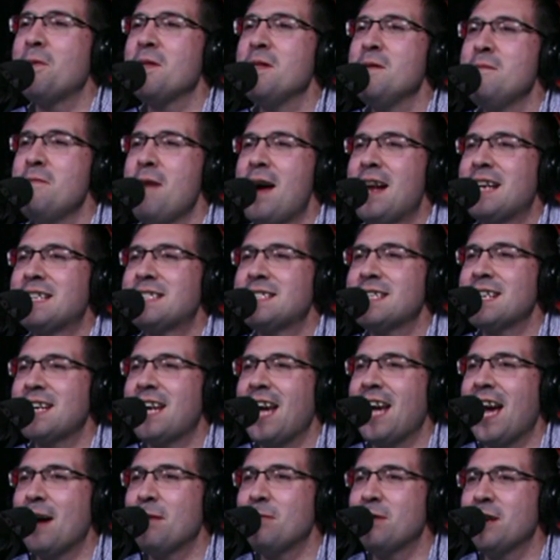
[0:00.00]
the medicine
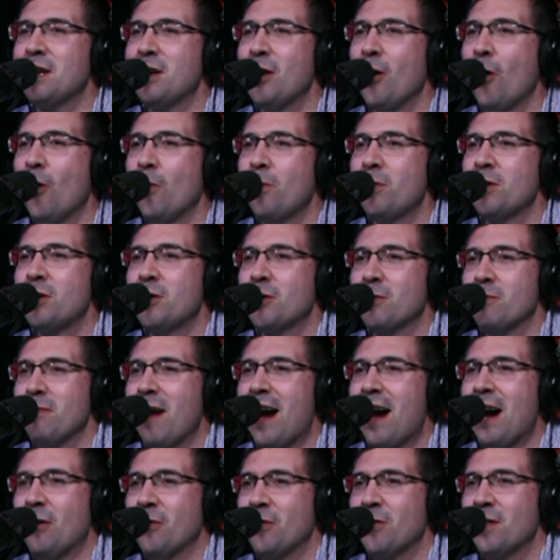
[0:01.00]
cabinet and opened your
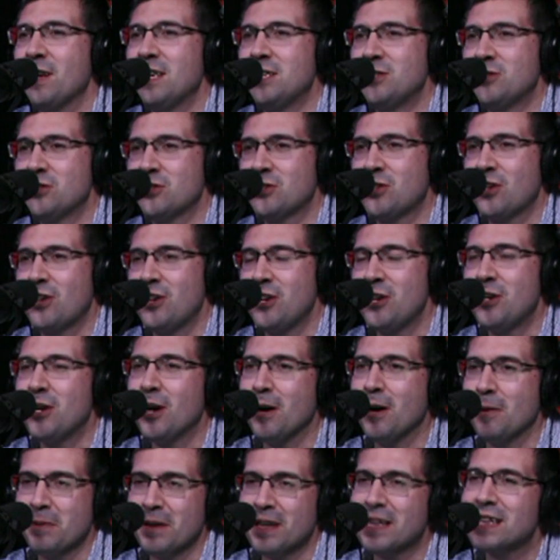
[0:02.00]
mouth and just started
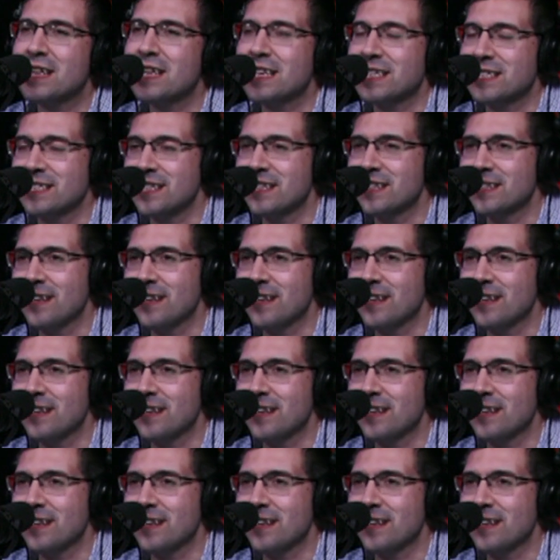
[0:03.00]
dumping things in